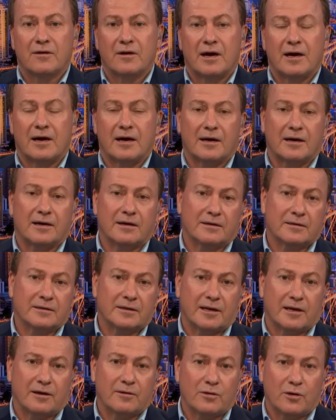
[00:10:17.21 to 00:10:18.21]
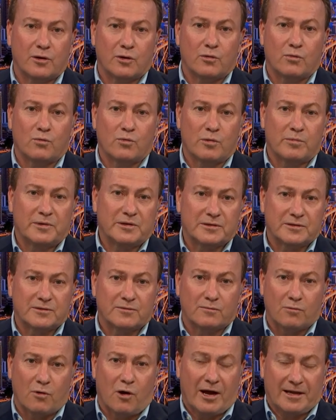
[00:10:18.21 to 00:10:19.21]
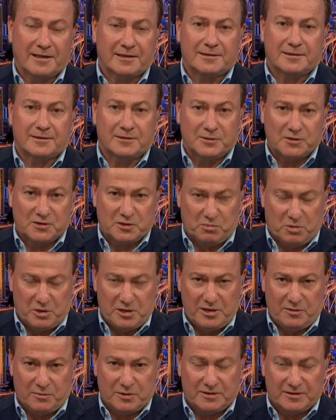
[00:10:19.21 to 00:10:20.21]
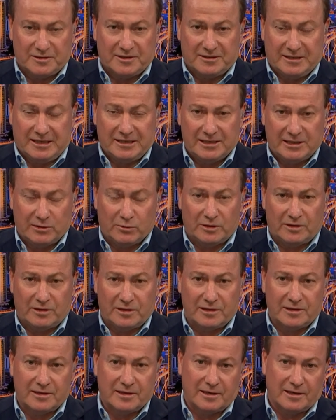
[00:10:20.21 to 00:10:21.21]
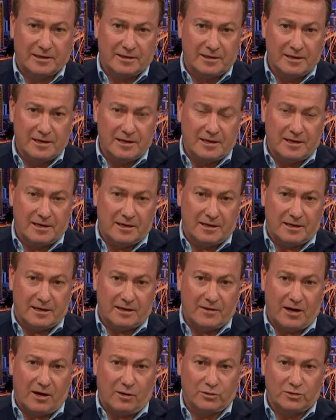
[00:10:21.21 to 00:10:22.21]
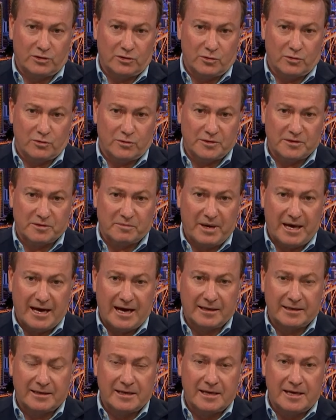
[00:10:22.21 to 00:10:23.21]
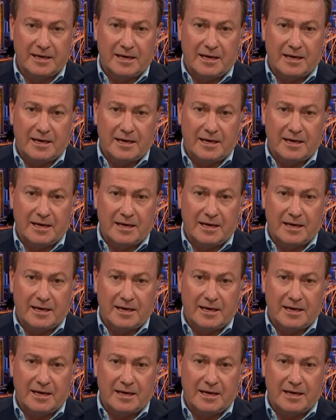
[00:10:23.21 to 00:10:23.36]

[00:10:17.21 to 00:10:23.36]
her woman's right to speak, which is essentially what the whole tour is about.